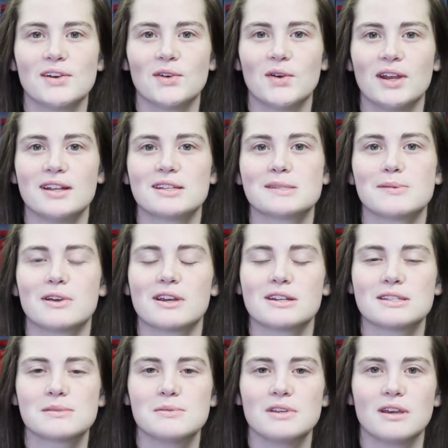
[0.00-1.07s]
a great
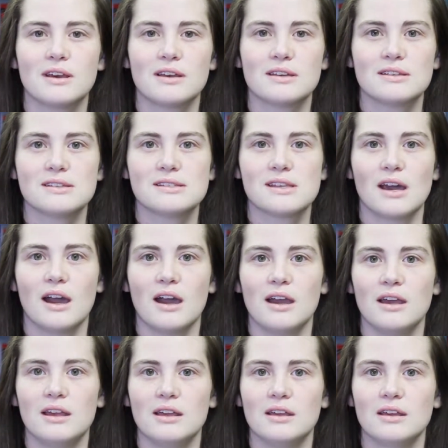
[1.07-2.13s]
experience because
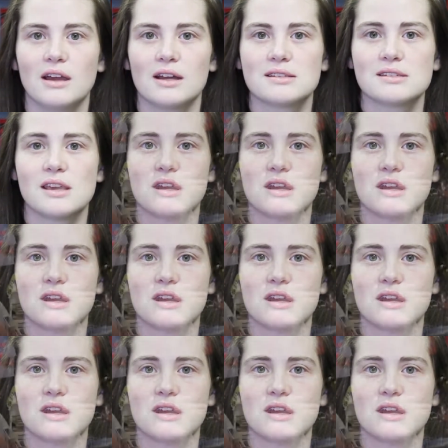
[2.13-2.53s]
I got to